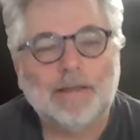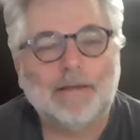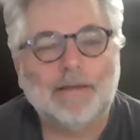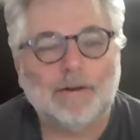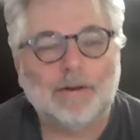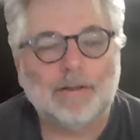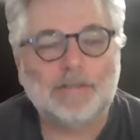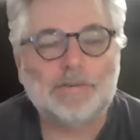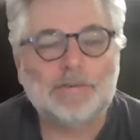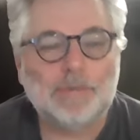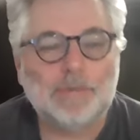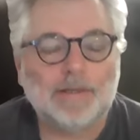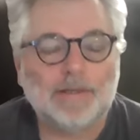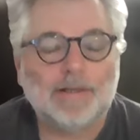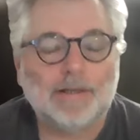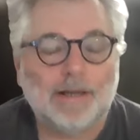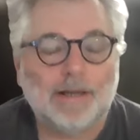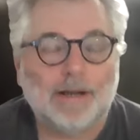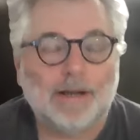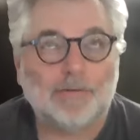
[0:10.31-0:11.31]
Now, each
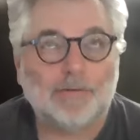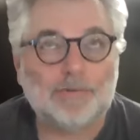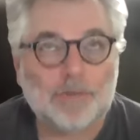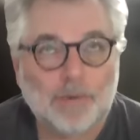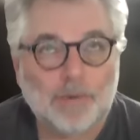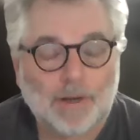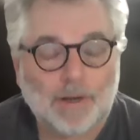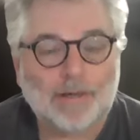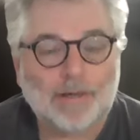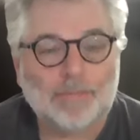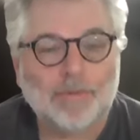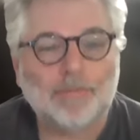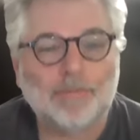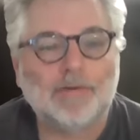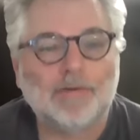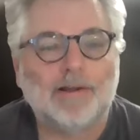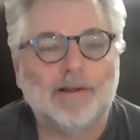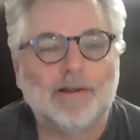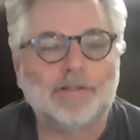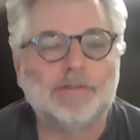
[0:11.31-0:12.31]
week, I'll try to
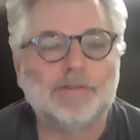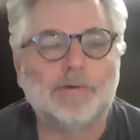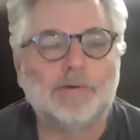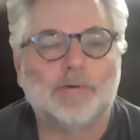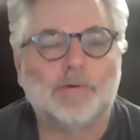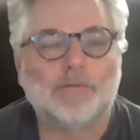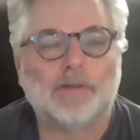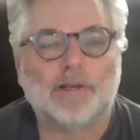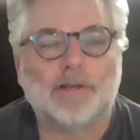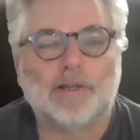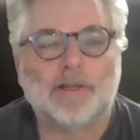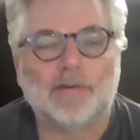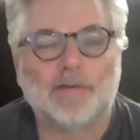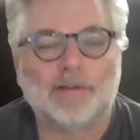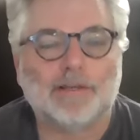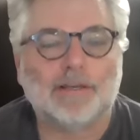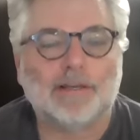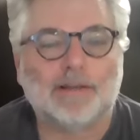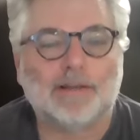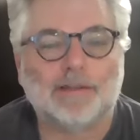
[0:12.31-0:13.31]
provide a short video to
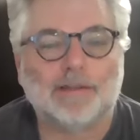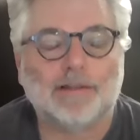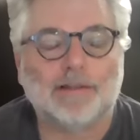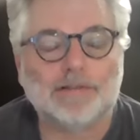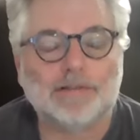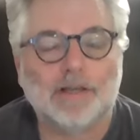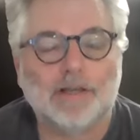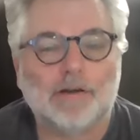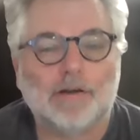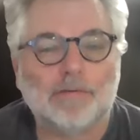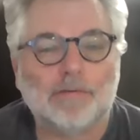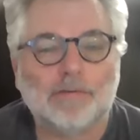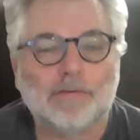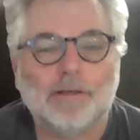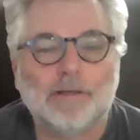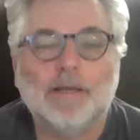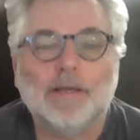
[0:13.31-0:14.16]
kick things off.